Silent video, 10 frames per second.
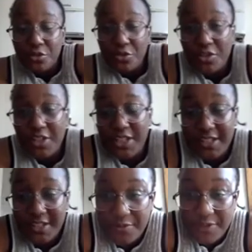also
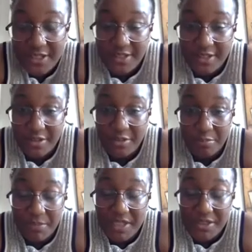classified as a
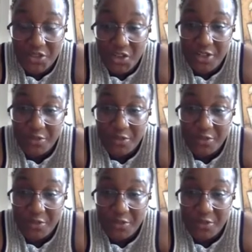mental health